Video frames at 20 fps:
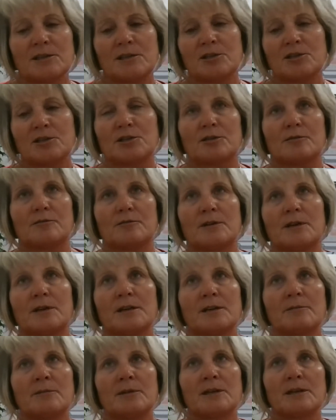an issue, right?
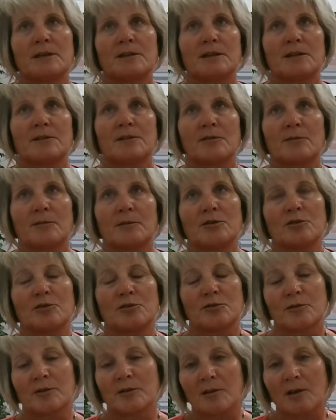I mean, I think from a
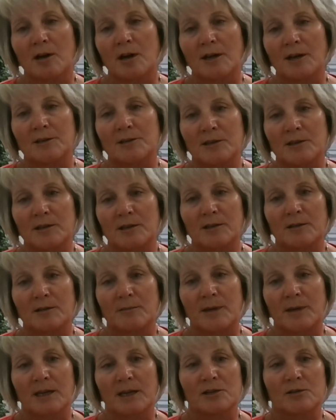nutrient loss and a
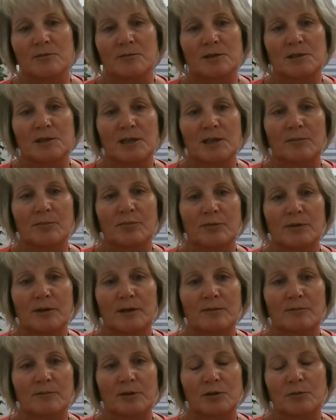management
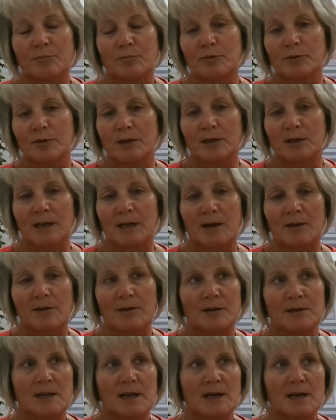standpoint, when you're putting it out
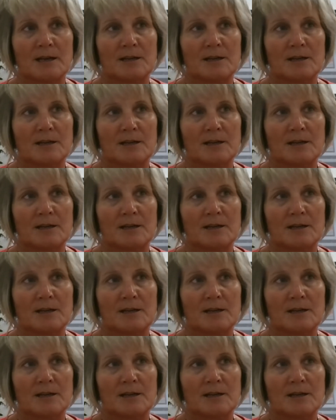in